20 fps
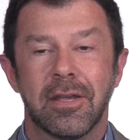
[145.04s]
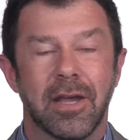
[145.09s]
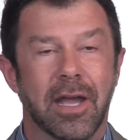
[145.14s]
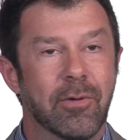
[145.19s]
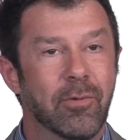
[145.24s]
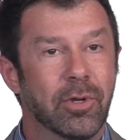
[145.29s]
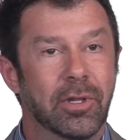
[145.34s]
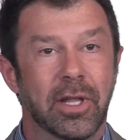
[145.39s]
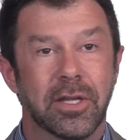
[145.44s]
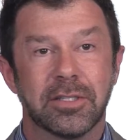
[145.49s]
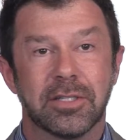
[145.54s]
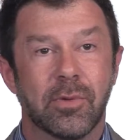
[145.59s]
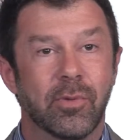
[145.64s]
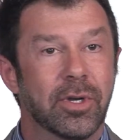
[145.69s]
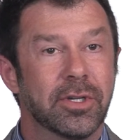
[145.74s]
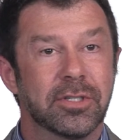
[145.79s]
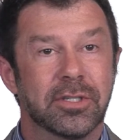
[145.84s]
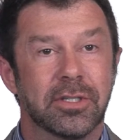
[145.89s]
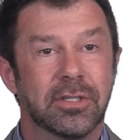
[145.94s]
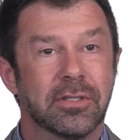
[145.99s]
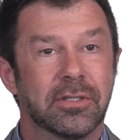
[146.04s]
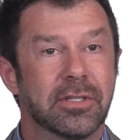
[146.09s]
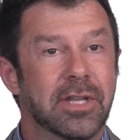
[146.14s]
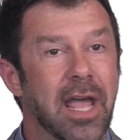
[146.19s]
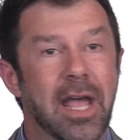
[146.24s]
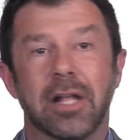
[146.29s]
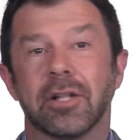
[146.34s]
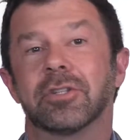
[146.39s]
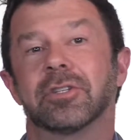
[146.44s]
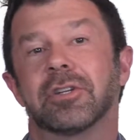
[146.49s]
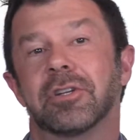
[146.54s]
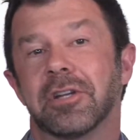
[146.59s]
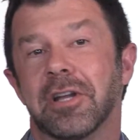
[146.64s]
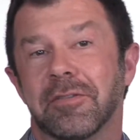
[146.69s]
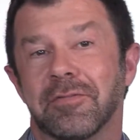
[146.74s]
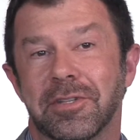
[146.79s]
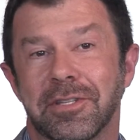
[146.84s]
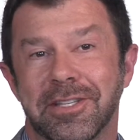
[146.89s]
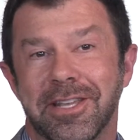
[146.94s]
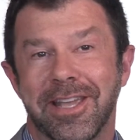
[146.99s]
I realized I wasn't talented
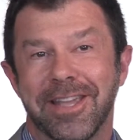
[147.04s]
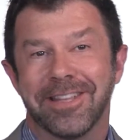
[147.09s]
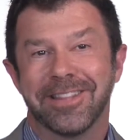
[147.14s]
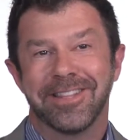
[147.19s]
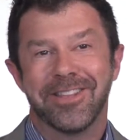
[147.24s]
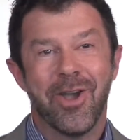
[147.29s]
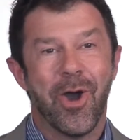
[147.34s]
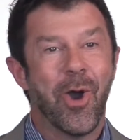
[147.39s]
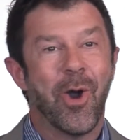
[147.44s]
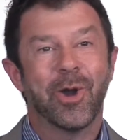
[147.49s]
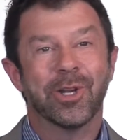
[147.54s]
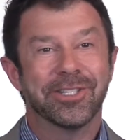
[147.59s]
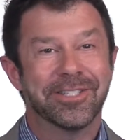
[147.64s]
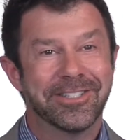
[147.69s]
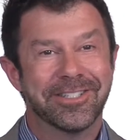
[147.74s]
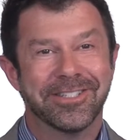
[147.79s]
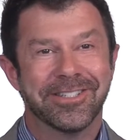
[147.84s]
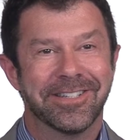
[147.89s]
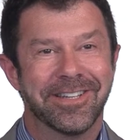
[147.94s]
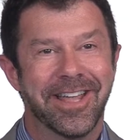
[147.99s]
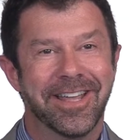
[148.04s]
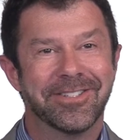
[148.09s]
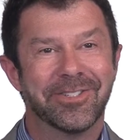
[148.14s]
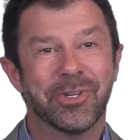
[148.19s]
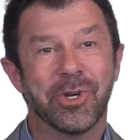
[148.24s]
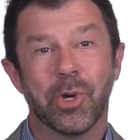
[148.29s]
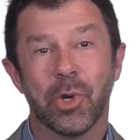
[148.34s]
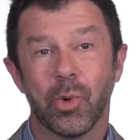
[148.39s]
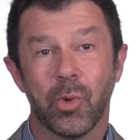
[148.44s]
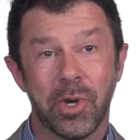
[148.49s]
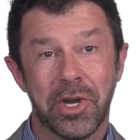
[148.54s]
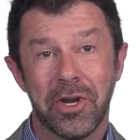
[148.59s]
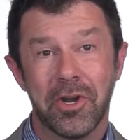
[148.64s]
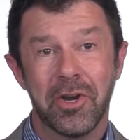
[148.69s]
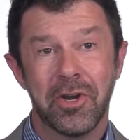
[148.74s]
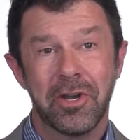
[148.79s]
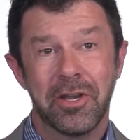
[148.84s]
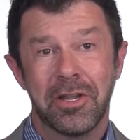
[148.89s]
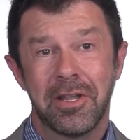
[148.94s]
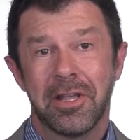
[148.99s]
enough to take the arts as a
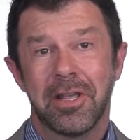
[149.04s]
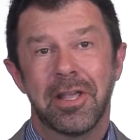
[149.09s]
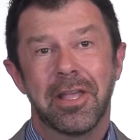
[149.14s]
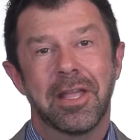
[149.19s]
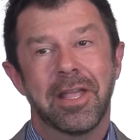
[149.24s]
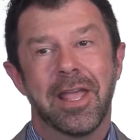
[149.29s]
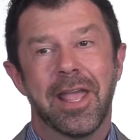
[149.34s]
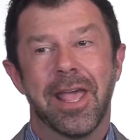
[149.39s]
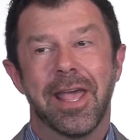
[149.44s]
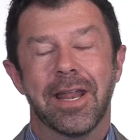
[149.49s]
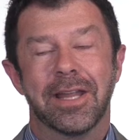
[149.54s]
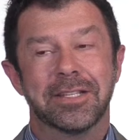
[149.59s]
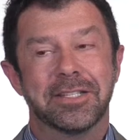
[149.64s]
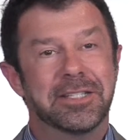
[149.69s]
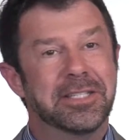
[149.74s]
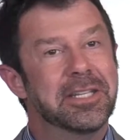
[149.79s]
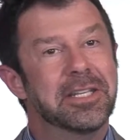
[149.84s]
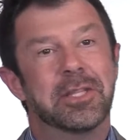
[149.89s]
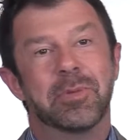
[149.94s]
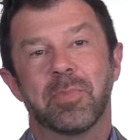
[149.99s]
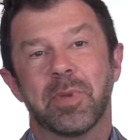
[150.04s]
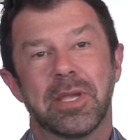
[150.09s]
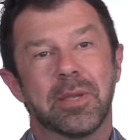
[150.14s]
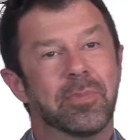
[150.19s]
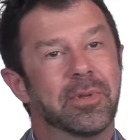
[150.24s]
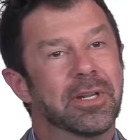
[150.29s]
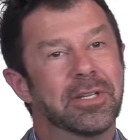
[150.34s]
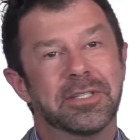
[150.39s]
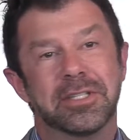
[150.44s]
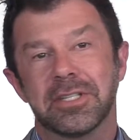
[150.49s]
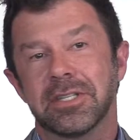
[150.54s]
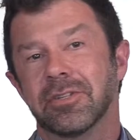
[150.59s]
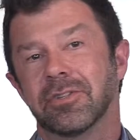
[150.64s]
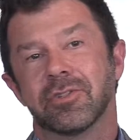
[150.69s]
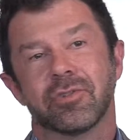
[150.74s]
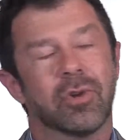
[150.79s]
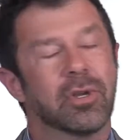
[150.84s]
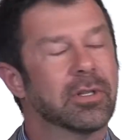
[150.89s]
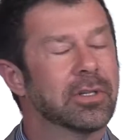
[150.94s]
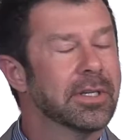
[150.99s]
career, and I see the people, and I see the
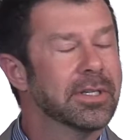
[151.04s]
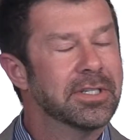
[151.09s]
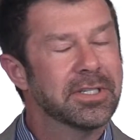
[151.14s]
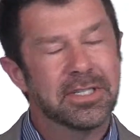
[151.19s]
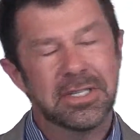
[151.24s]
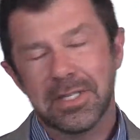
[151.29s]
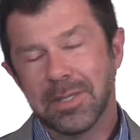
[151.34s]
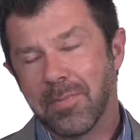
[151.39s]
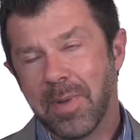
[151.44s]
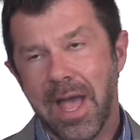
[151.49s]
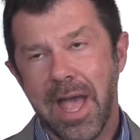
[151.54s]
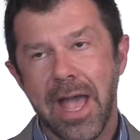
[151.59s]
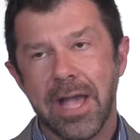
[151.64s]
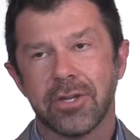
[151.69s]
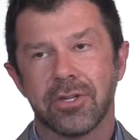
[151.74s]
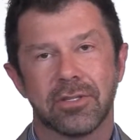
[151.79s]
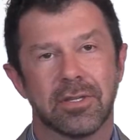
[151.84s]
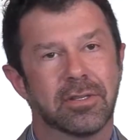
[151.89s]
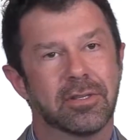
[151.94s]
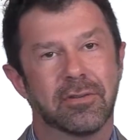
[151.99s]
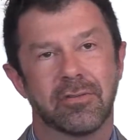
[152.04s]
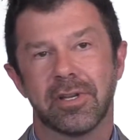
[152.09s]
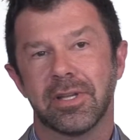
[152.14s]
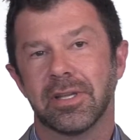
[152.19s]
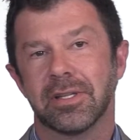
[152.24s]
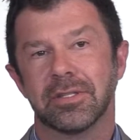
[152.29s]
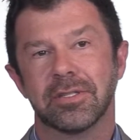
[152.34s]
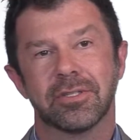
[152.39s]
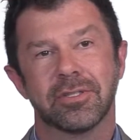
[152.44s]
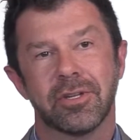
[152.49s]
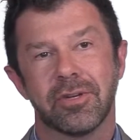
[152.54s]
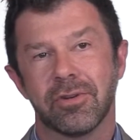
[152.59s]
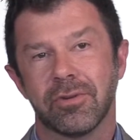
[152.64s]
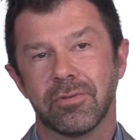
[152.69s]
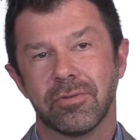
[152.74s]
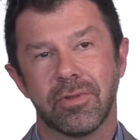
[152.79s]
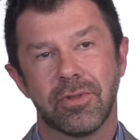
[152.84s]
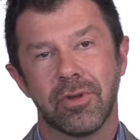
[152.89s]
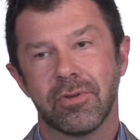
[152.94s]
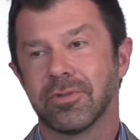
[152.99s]
struggle, and I see the passion that they're in,
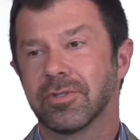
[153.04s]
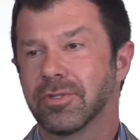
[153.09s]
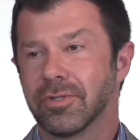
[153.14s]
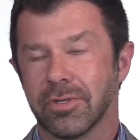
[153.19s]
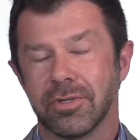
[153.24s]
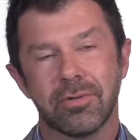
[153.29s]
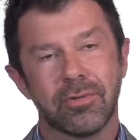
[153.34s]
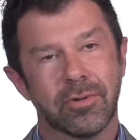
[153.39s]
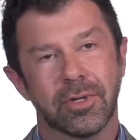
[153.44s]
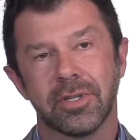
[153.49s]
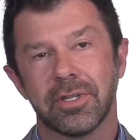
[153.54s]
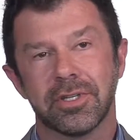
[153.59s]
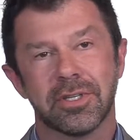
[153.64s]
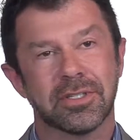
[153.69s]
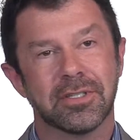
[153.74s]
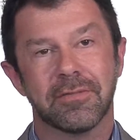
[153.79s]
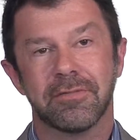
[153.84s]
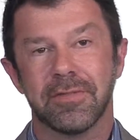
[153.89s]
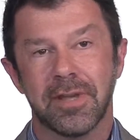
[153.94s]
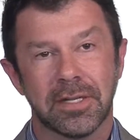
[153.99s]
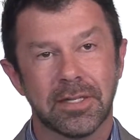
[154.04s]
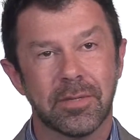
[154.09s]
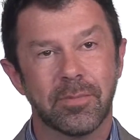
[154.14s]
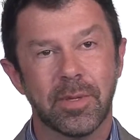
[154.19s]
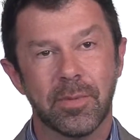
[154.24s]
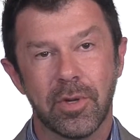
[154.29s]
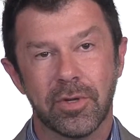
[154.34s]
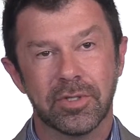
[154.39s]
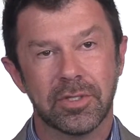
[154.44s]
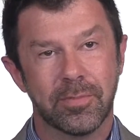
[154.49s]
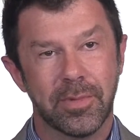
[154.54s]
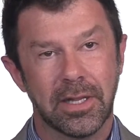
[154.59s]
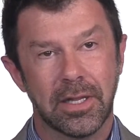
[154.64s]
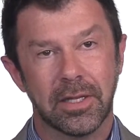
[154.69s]
so those two really just affected me most of my